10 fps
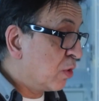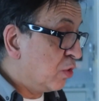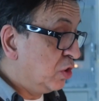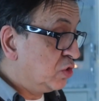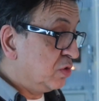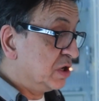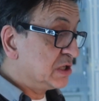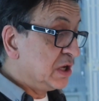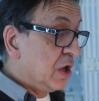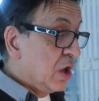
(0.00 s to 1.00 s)
we're going to do
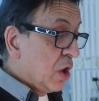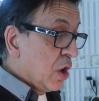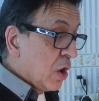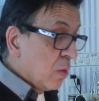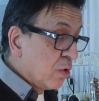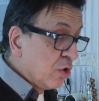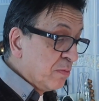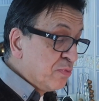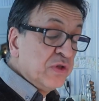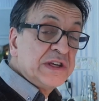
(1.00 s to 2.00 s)
is we're going
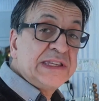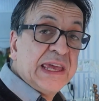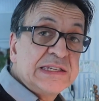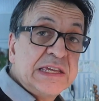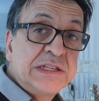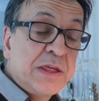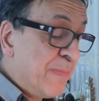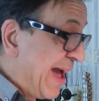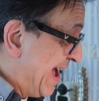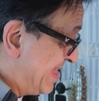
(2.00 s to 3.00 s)
to put the steaks into the
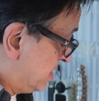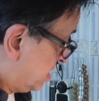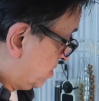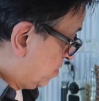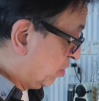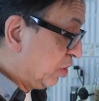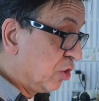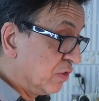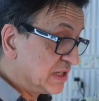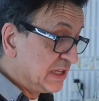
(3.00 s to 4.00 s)
pan, we're going to
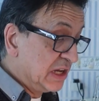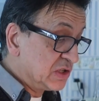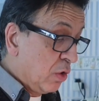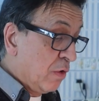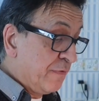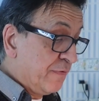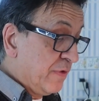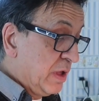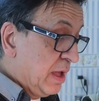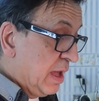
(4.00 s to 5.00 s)
cook the steaks off,
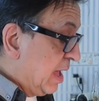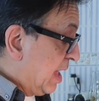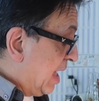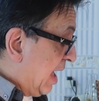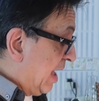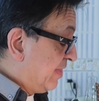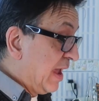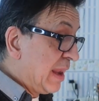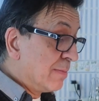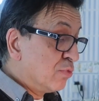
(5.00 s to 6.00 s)
and
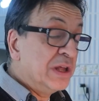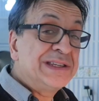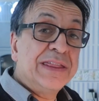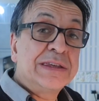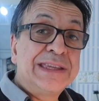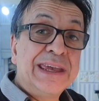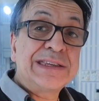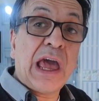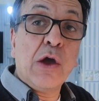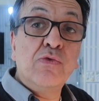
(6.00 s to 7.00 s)
then I'm going to take the
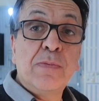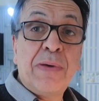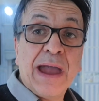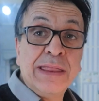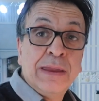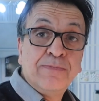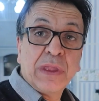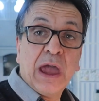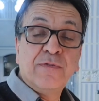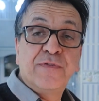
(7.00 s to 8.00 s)
steaks out the pan
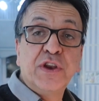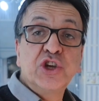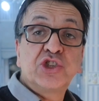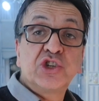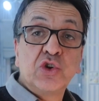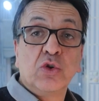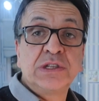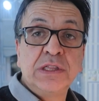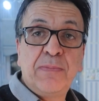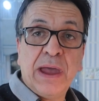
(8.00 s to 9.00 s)
and finish the
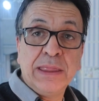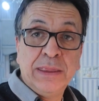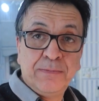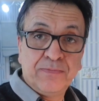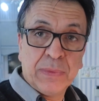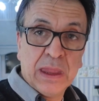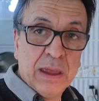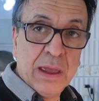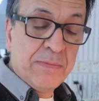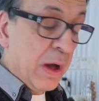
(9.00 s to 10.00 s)
sauce in the pan.
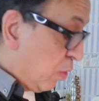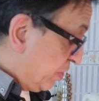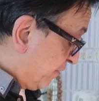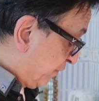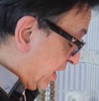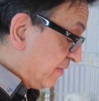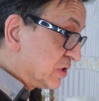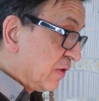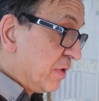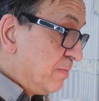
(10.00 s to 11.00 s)
But I want the
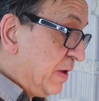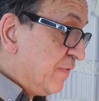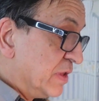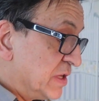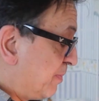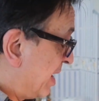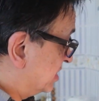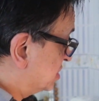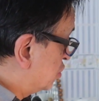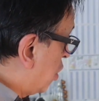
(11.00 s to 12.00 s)
flavours of the beef into the pan,
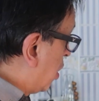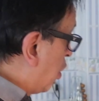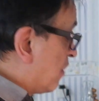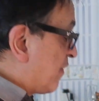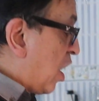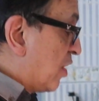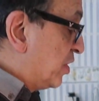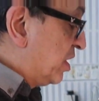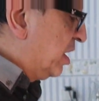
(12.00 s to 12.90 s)
because there's not a lot of other